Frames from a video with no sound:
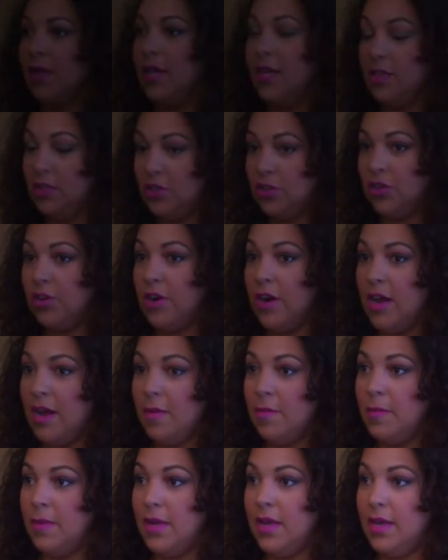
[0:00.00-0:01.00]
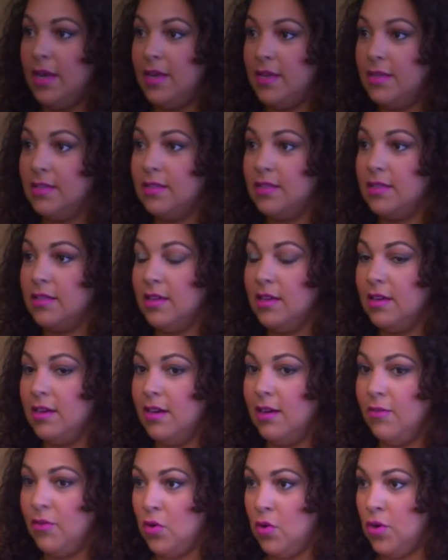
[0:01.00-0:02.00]
Instagram is,
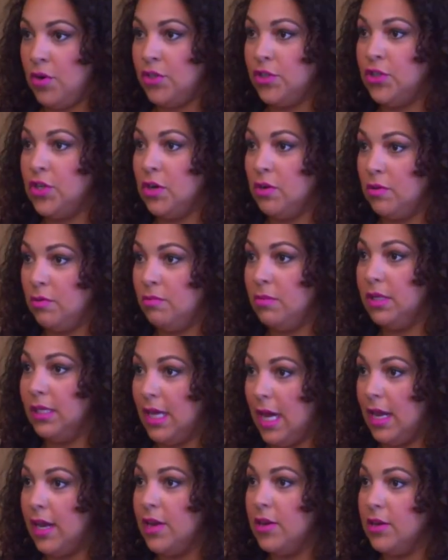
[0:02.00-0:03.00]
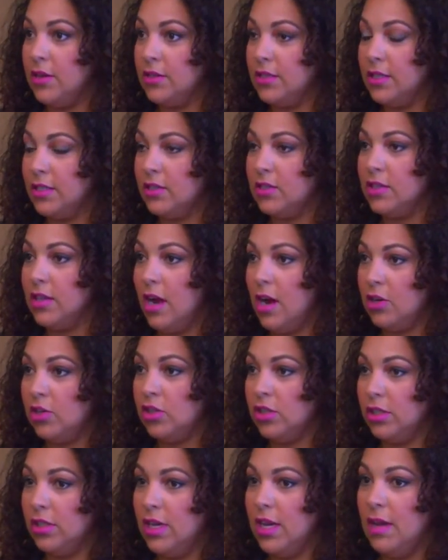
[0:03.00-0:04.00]
of course, your millennials. It's
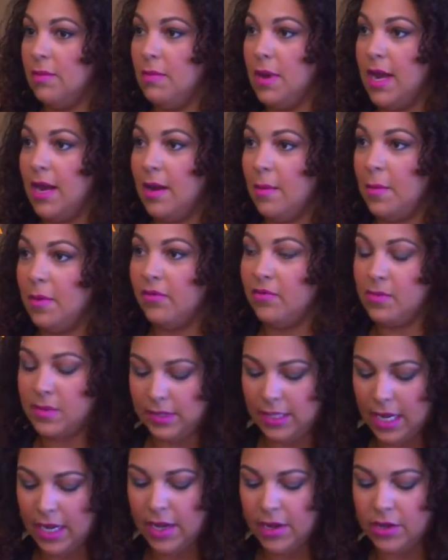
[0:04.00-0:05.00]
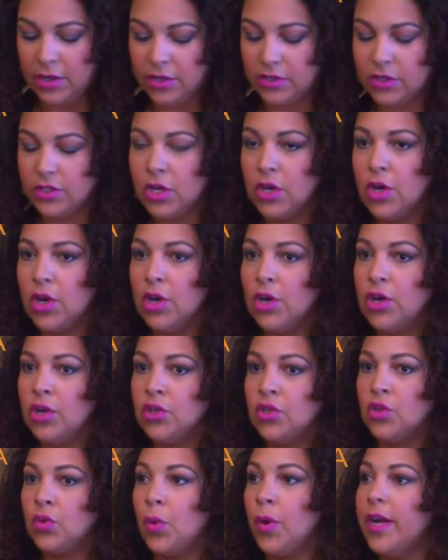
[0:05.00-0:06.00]
largely made up of millennials.
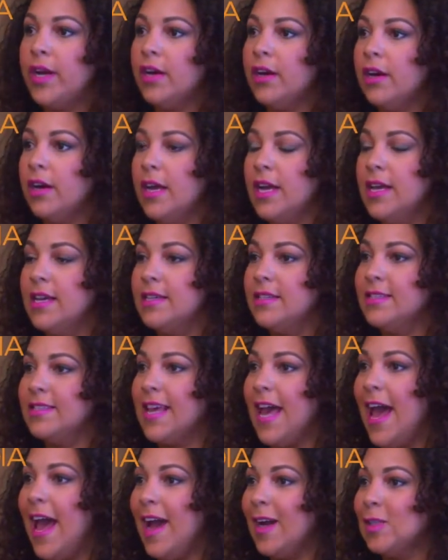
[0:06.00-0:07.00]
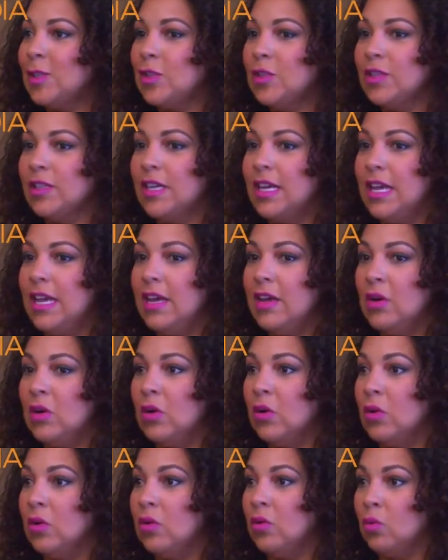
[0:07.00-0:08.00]
Twitter is actually
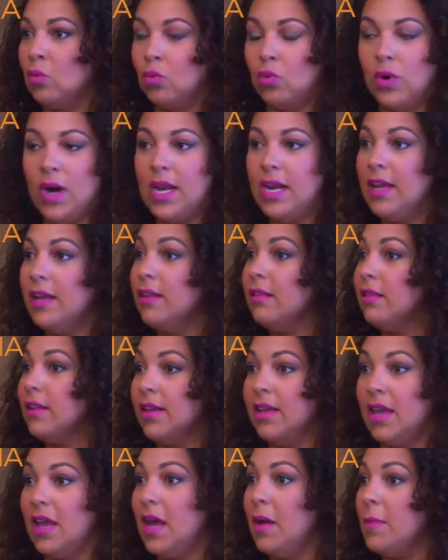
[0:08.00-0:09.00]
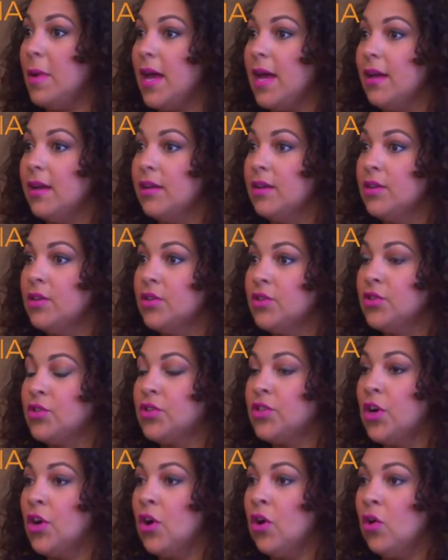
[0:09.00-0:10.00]
running the gamut.
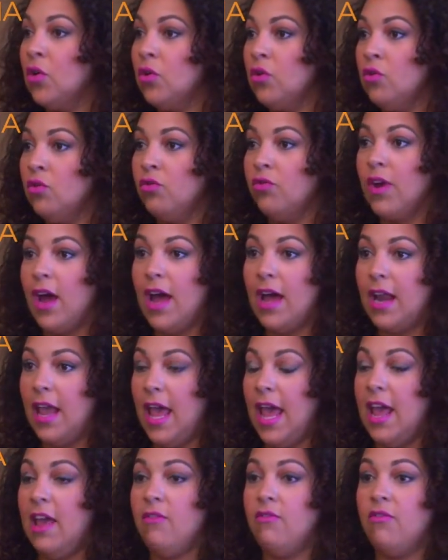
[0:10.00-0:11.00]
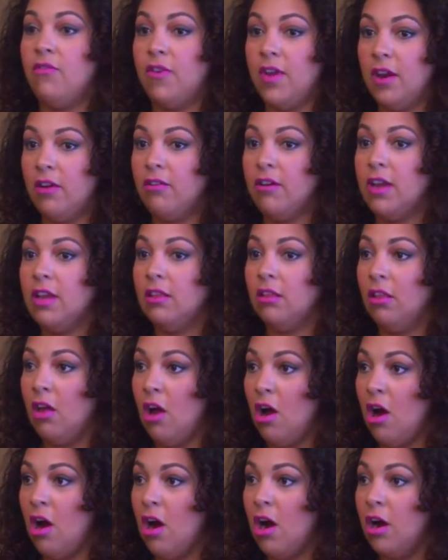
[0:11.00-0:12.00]
So you've got a very
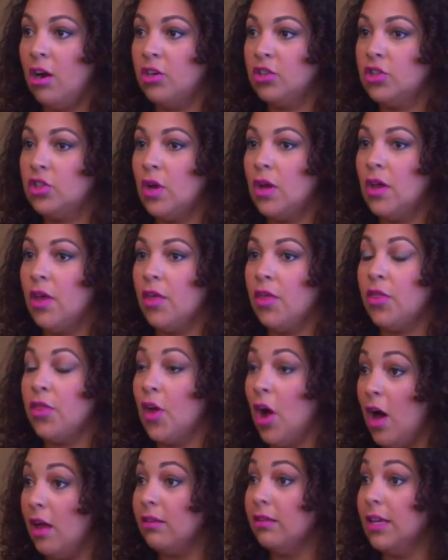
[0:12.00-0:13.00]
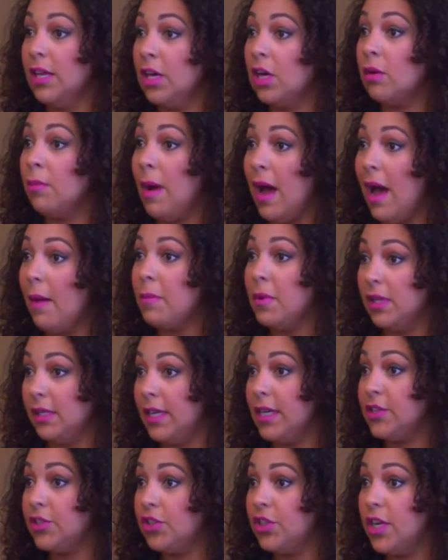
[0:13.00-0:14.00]
large thought leader
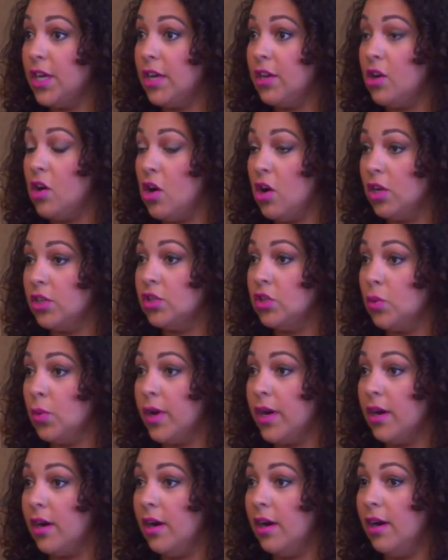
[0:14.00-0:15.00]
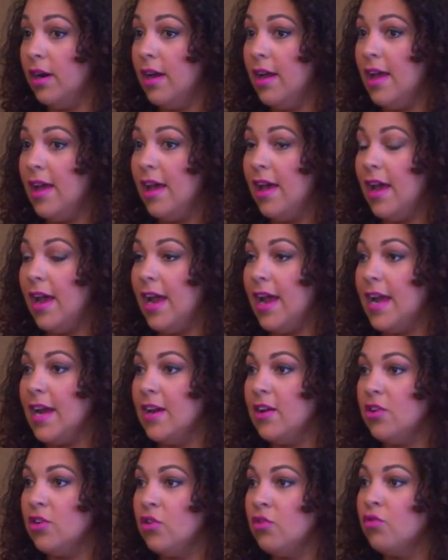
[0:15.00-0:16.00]
population on Twitter,
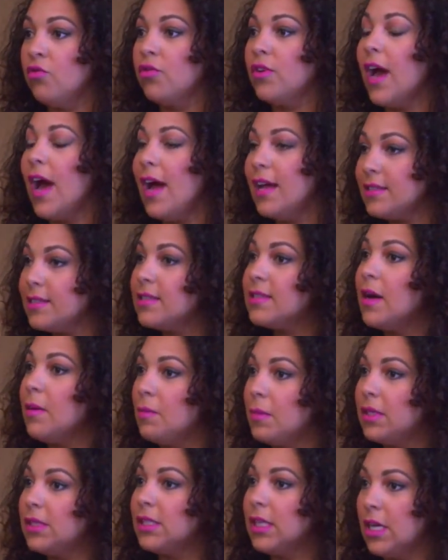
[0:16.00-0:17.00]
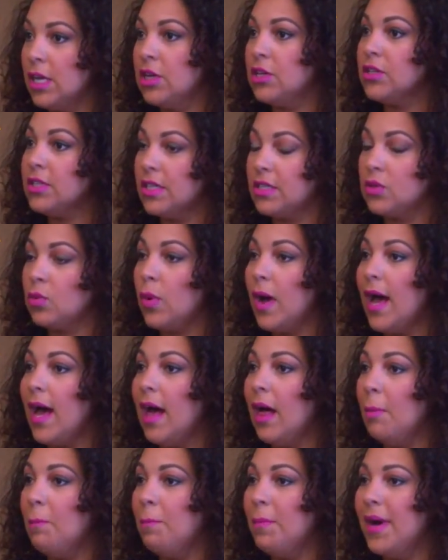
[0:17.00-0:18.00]
and you've got some millennials as
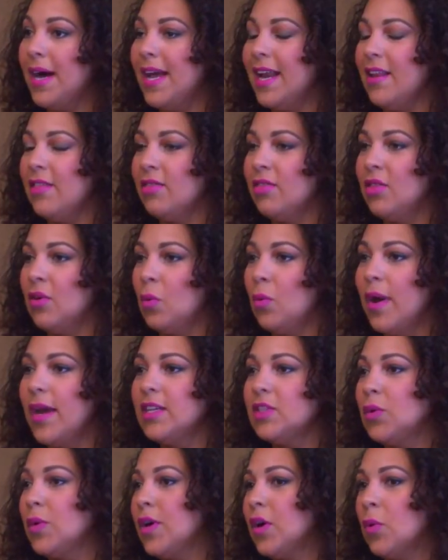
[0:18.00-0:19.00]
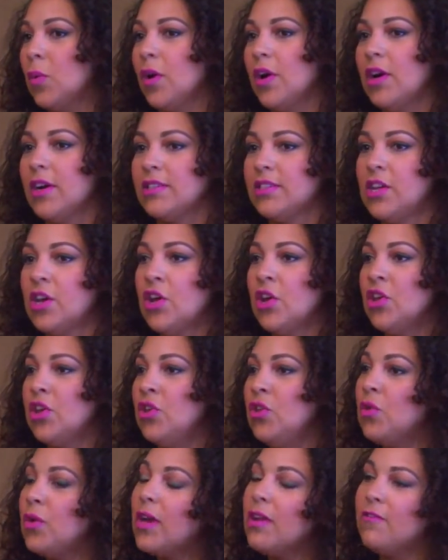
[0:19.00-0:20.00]
well, but the way Twitter works,
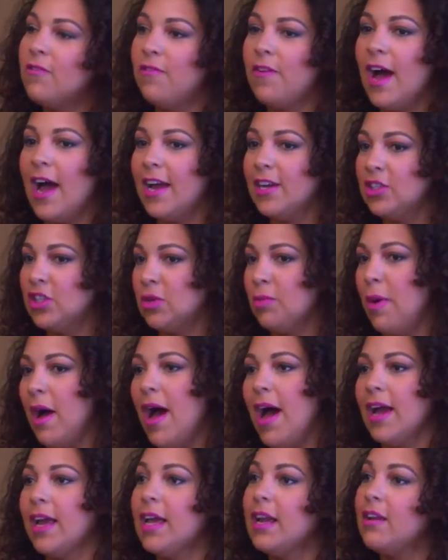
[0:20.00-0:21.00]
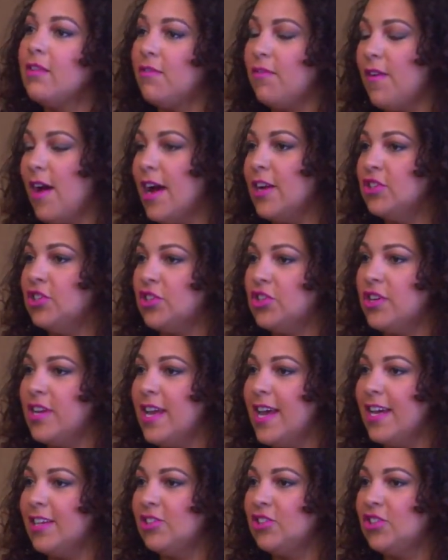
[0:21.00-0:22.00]
you can find your pocket and find your
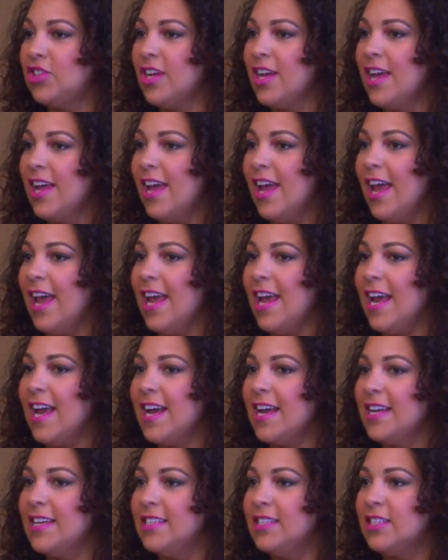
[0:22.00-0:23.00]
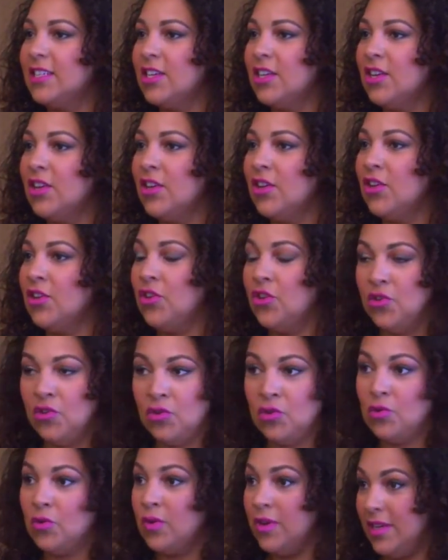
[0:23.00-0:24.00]
niche, and
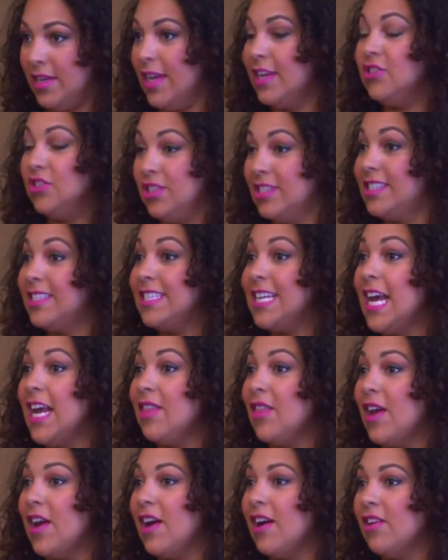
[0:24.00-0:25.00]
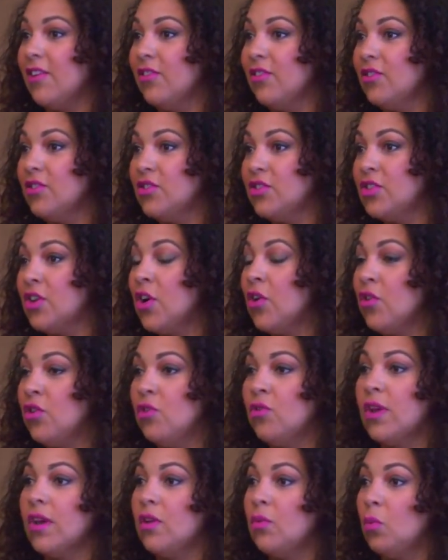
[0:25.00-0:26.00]
you can just stay there. So
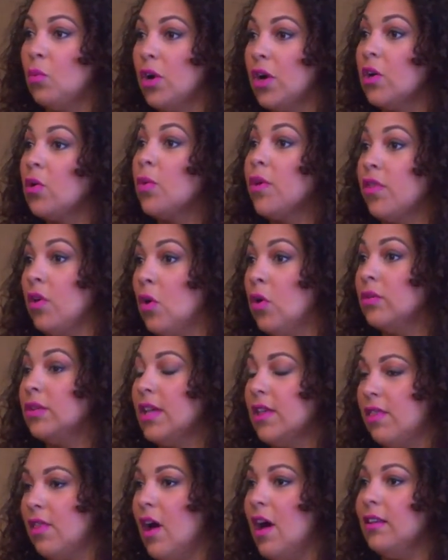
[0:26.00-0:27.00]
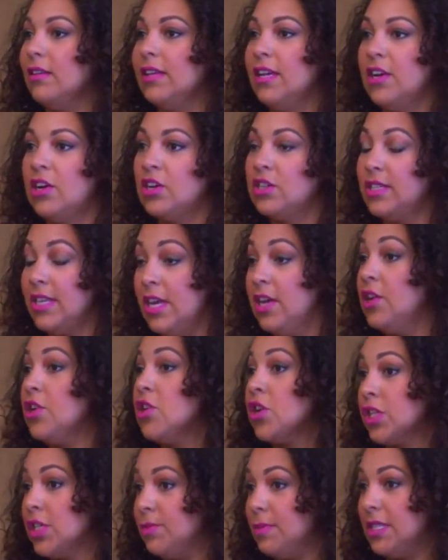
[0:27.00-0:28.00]
you can work with only thought leaders in
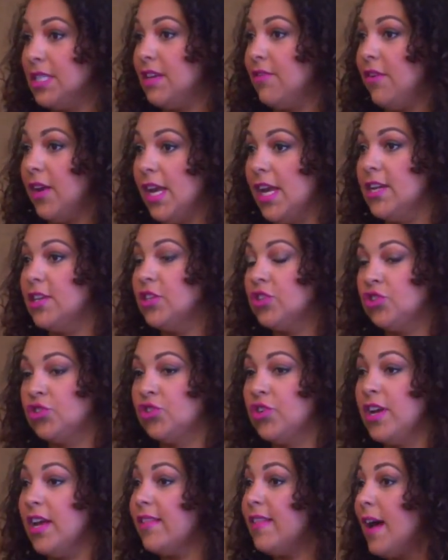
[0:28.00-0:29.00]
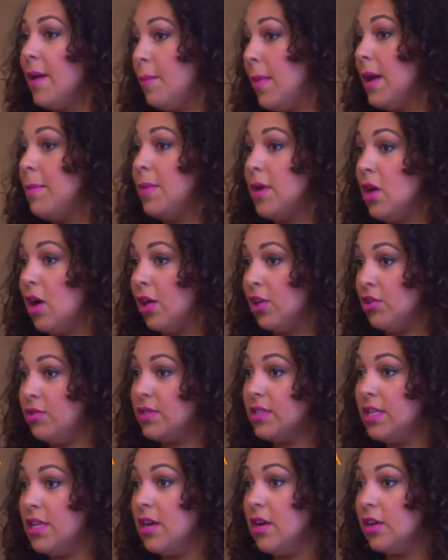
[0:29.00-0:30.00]
your specific industry, and that might be all you
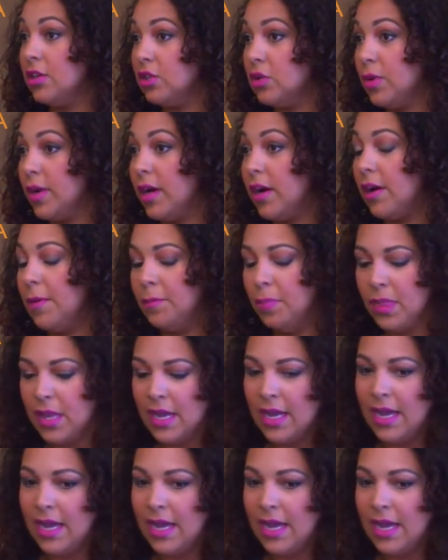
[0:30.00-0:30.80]
see on Twitter.